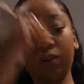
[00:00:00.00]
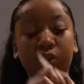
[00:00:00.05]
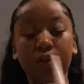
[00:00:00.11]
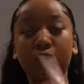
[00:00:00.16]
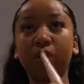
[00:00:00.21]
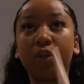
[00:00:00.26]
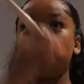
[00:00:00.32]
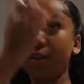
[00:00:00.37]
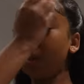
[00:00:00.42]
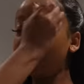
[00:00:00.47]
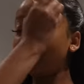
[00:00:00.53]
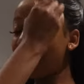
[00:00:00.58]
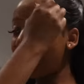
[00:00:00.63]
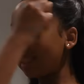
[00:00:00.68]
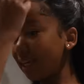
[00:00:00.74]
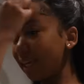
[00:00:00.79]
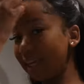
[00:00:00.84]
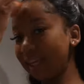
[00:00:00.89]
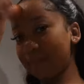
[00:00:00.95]
And I
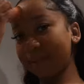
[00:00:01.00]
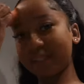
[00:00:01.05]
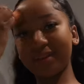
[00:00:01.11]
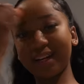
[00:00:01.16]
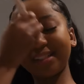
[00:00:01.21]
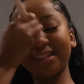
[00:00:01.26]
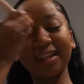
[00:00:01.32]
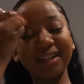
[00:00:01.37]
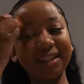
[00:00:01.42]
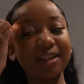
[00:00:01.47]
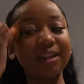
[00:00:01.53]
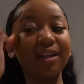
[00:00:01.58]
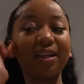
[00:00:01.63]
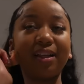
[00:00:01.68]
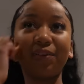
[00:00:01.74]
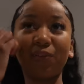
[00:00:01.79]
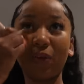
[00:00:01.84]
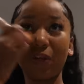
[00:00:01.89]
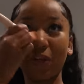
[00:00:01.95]
was on my knees when
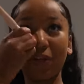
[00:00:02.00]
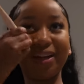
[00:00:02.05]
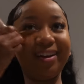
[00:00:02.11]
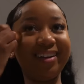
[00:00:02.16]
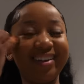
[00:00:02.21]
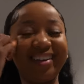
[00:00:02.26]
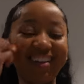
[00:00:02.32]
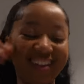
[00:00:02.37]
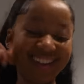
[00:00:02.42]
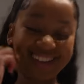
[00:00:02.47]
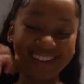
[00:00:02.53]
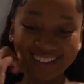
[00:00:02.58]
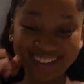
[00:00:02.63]
nobody else was